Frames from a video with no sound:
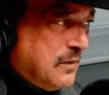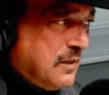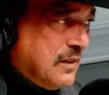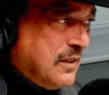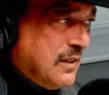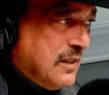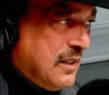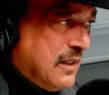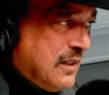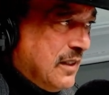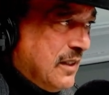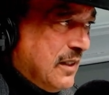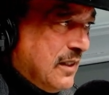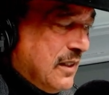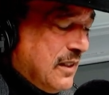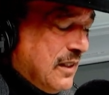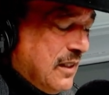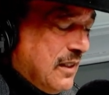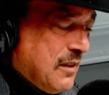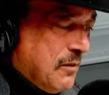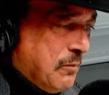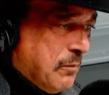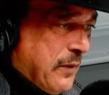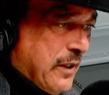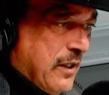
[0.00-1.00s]
Yeah.
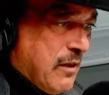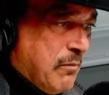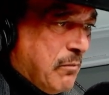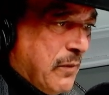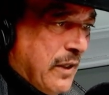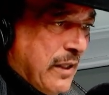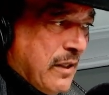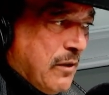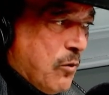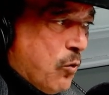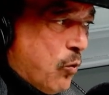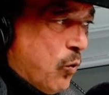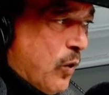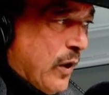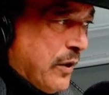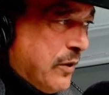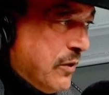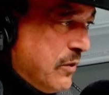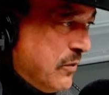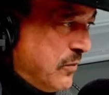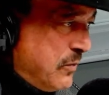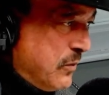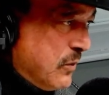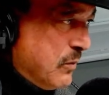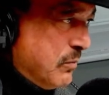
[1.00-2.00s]
Many, many
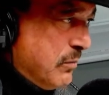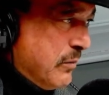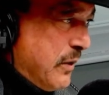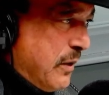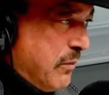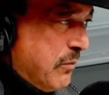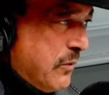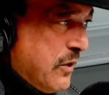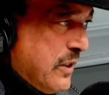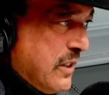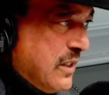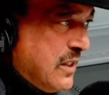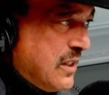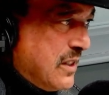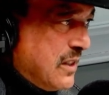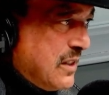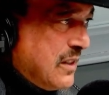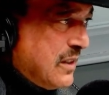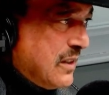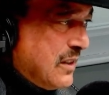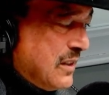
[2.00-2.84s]
wonderful memories